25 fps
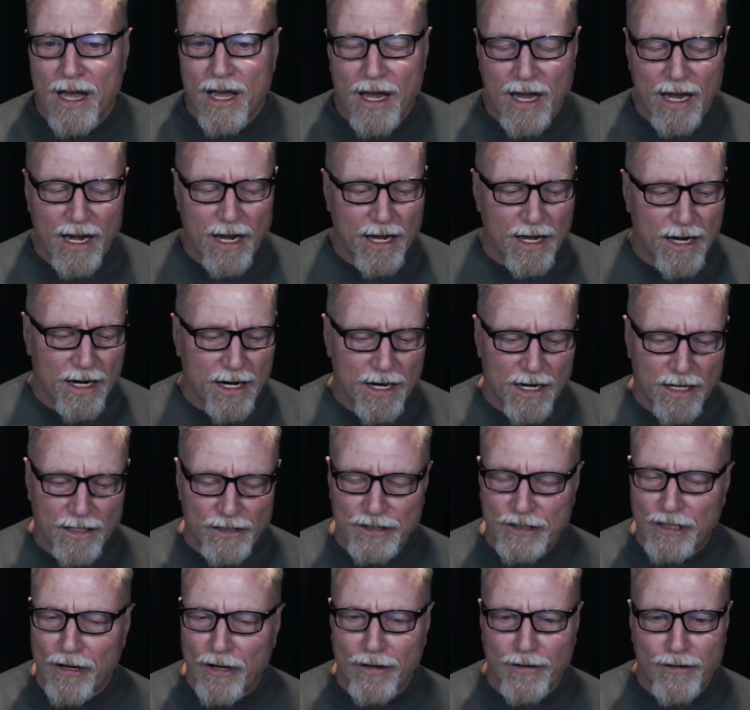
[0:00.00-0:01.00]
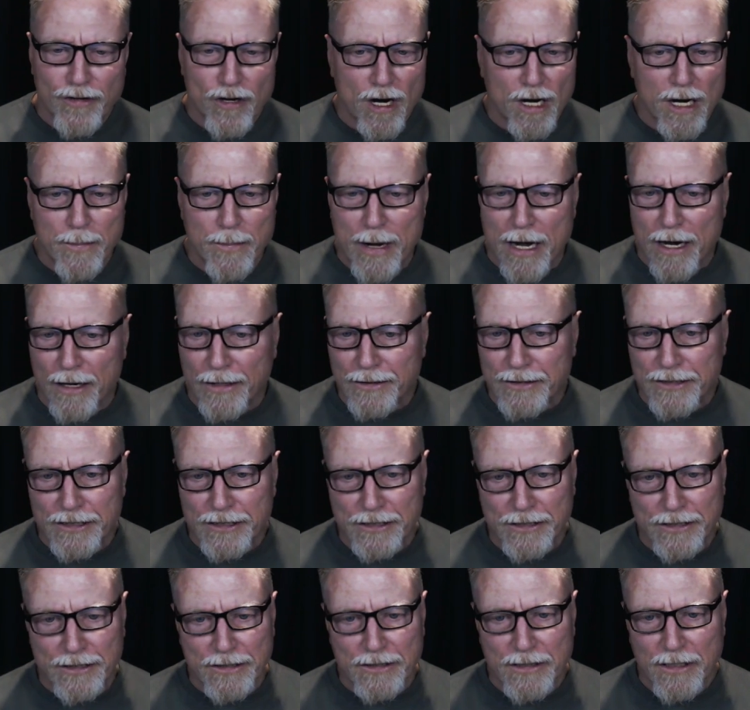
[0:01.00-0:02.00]
And you talk about
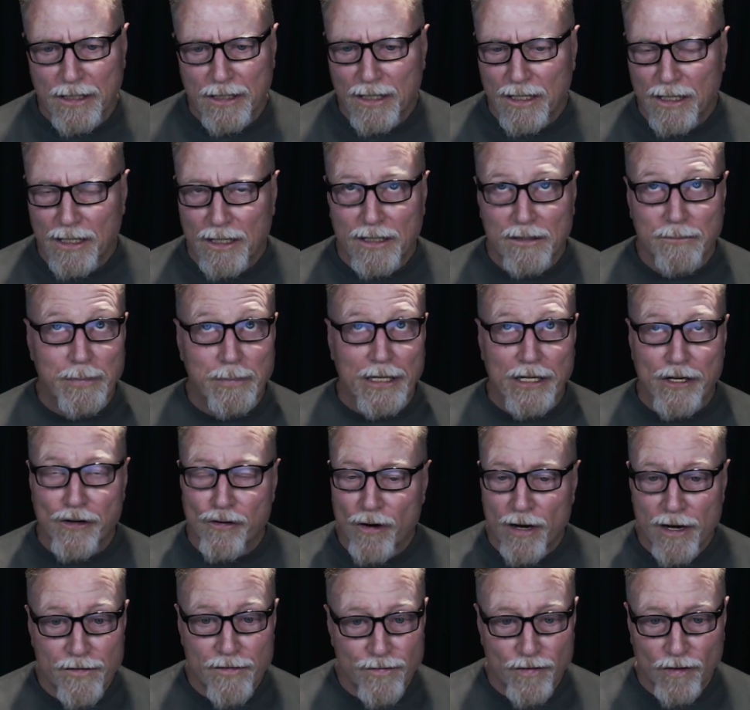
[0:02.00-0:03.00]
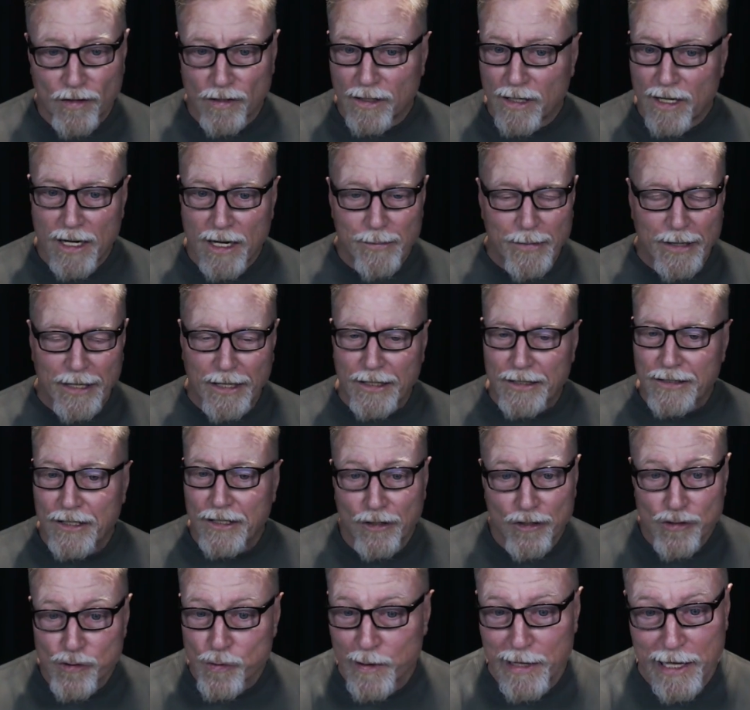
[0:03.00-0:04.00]
just being grateful. I mean, it
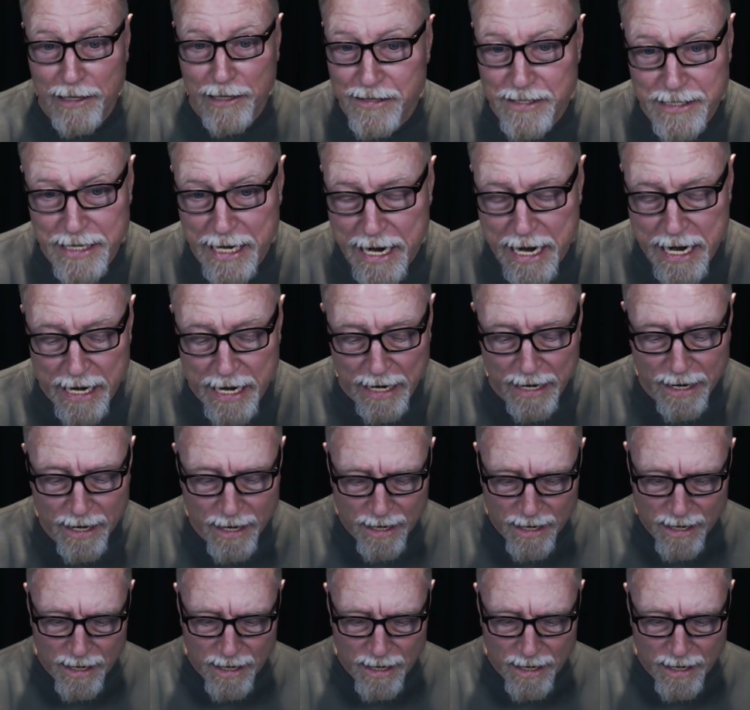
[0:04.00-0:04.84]
goes without saying.